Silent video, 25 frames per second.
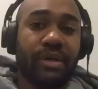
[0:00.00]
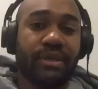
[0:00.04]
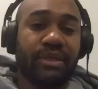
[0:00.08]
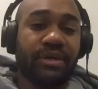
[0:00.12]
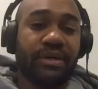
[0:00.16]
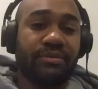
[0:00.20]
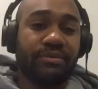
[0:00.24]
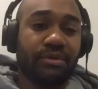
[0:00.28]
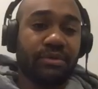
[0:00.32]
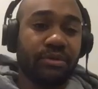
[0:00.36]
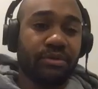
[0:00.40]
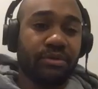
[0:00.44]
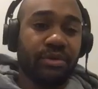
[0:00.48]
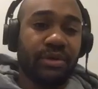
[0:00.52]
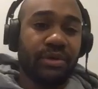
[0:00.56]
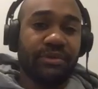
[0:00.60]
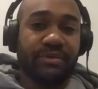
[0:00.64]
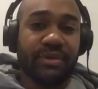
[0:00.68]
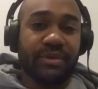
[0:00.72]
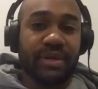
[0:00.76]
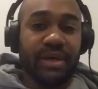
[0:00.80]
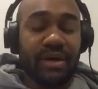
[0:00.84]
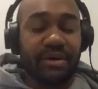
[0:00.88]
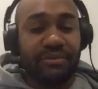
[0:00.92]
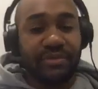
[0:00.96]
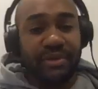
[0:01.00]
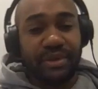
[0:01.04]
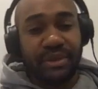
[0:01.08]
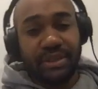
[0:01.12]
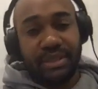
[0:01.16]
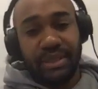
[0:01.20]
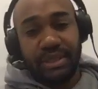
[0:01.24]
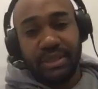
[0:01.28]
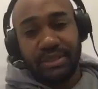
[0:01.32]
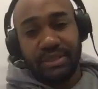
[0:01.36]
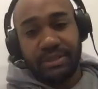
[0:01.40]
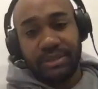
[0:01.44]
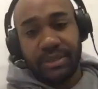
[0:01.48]
I'd have to agree with that. I think
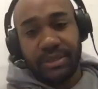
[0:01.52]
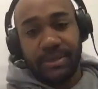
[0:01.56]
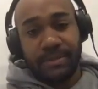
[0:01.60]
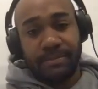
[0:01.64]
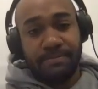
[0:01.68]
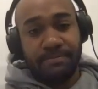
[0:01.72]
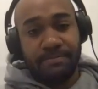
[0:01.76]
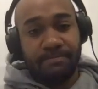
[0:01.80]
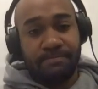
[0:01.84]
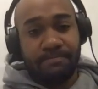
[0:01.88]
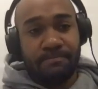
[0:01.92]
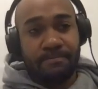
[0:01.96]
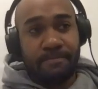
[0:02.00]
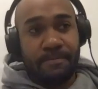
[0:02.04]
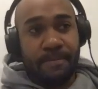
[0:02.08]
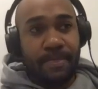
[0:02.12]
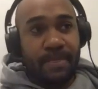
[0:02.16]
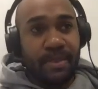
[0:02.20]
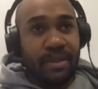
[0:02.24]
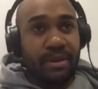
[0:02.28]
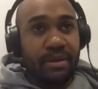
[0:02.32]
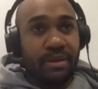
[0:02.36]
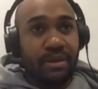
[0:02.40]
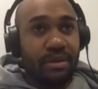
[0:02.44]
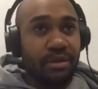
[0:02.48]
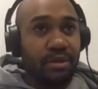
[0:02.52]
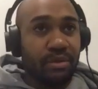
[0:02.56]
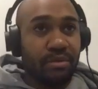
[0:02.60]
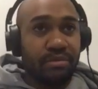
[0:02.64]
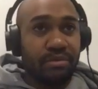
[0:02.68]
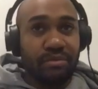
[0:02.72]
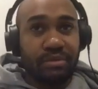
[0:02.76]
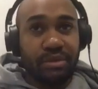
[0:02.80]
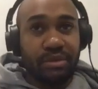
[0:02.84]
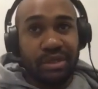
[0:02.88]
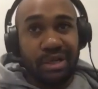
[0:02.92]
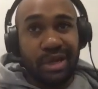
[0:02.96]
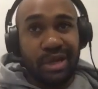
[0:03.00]
he's, you
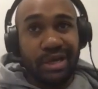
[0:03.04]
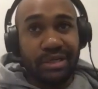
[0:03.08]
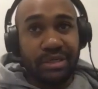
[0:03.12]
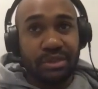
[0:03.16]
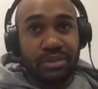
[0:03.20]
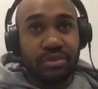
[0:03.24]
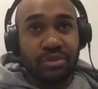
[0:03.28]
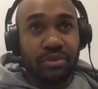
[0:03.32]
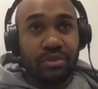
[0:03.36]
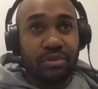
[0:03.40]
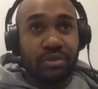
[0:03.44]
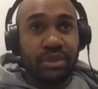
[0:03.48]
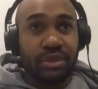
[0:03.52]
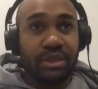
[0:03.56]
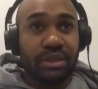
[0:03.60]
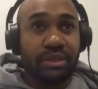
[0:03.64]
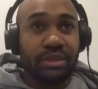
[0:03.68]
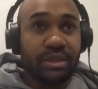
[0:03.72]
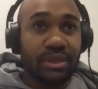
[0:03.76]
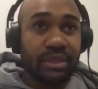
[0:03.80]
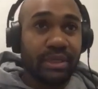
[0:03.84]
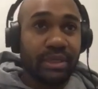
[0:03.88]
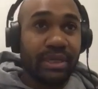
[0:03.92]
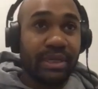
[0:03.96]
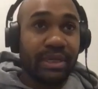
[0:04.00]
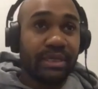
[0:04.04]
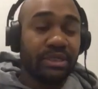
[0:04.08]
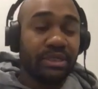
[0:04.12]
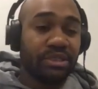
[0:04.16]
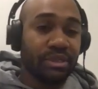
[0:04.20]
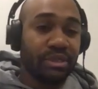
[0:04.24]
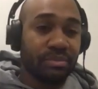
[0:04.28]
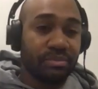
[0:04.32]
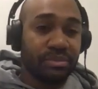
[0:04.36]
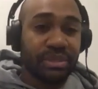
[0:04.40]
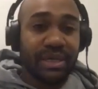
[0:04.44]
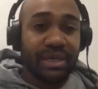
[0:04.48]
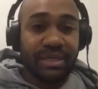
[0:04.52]
know, you kind of saw the
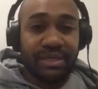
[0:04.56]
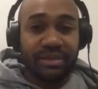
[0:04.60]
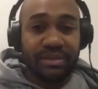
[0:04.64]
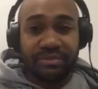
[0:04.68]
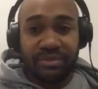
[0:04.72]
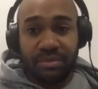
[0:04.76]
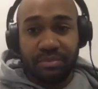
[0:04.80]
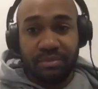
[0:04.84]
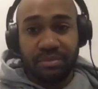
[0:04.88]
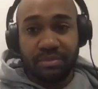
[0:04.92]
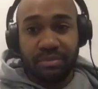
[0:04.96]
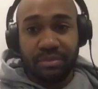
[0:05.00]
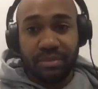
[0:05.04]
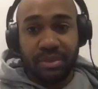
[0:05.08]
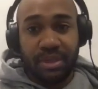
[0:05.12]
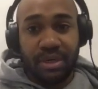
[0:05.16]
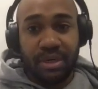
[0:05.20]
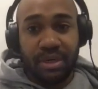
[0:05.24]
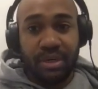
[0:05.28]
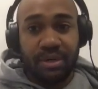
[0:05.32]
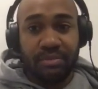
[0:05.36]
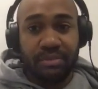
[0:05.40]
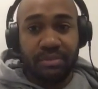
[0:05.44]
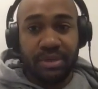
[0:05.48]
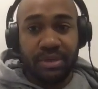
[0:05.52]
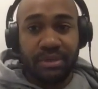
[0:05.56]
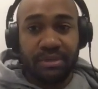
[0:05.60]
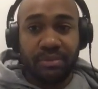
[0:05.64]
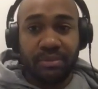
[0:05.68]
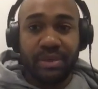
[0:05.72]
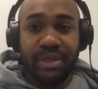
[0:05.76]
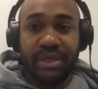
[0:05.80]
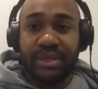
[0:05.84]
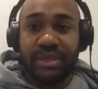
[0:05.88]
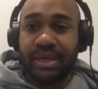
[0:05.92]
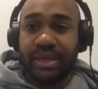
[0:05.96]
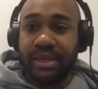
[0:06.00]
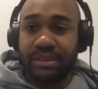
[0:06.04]
leadership side of him at the
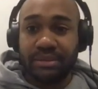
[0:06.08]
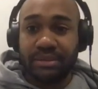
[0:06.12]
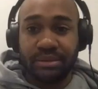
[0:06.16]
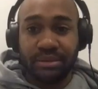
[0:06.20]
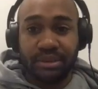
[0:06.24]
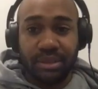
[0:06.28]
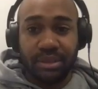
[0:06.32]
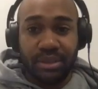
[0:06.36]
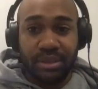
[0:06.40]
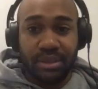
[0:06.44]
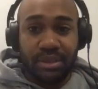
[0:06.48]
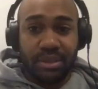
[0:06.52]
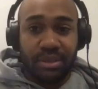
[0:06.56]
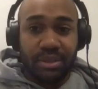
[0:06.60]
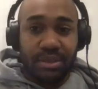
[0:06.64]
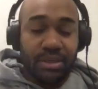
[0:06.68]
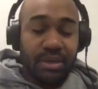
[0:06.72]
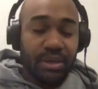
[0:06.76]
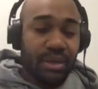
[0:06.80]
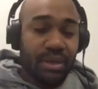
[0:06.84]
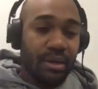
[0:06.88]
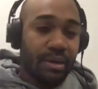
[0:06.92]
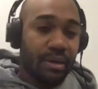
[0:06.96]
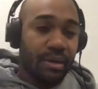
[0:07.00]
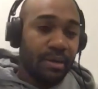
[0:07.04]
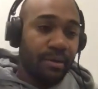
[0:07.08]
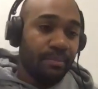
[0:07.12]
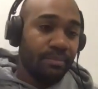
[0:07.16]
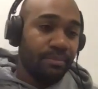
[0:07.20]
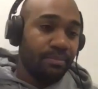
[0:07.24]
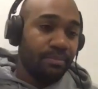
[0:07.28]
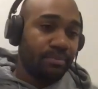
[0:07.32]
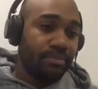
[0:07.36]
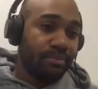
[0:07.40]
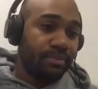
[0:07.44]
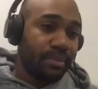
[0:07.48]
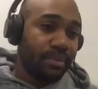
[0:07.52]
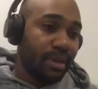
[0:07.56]
weekend. And
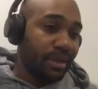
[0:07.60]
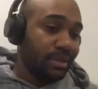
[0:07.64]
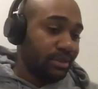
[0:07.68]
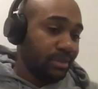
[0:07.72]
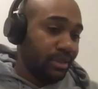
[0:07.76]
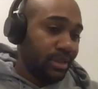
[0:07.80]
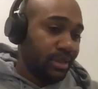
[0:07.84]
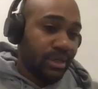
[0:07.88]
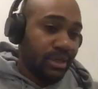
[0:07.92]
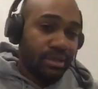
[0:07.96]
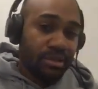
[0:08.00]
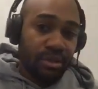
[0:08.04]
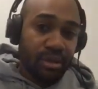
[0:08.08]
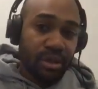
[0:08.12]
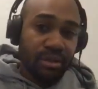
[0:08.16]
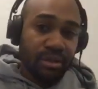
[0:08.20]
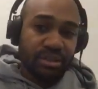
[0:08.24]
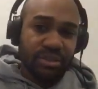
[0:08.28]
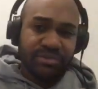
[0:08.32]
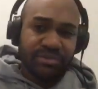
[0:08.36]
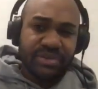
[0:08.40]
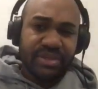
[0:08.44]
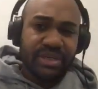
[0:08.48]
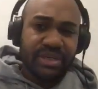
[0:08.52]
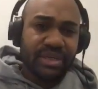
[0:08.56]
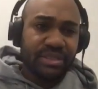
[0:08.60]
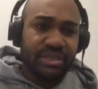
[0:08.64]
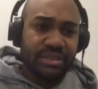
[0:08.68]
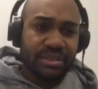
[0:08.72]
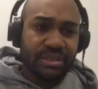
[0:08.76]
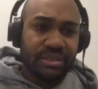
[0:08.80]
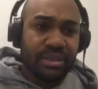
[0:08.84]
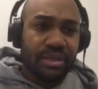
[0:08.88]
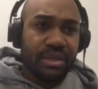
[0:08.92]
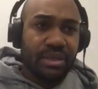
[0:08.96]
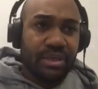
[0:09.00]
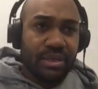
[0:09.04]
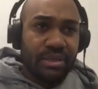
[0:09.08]
yeah, you know, I just think he's